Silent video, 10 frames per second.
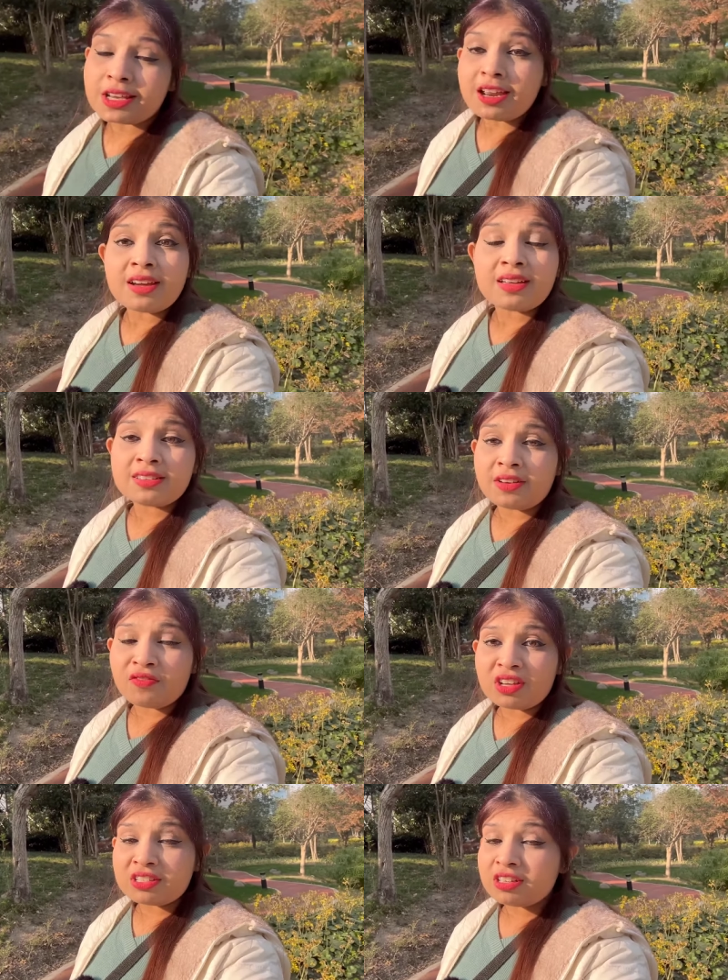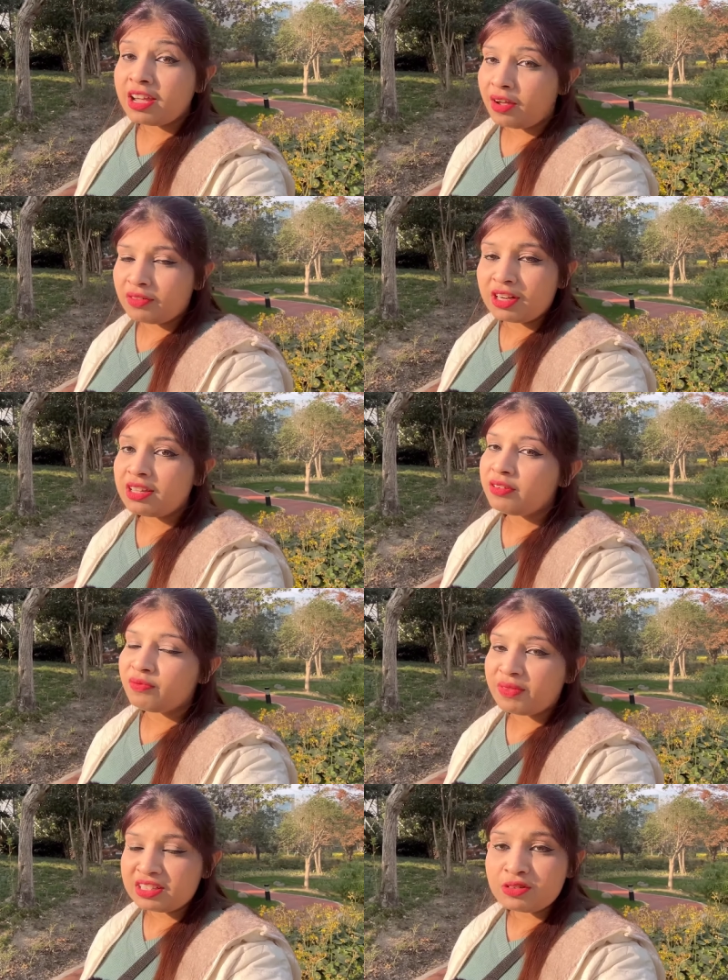China has invested heavily
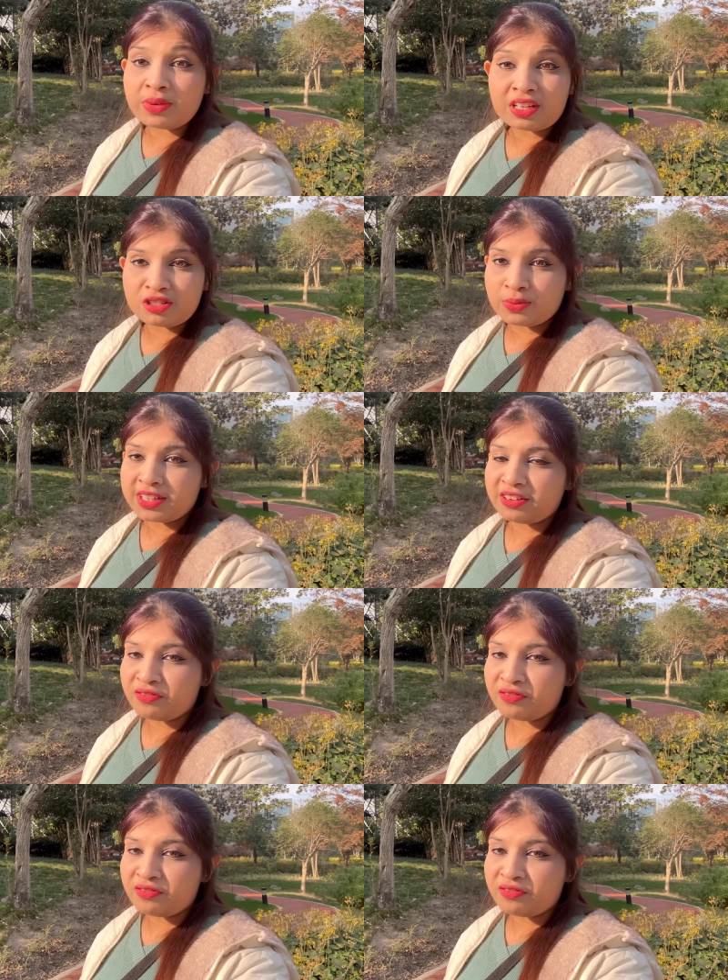in waste management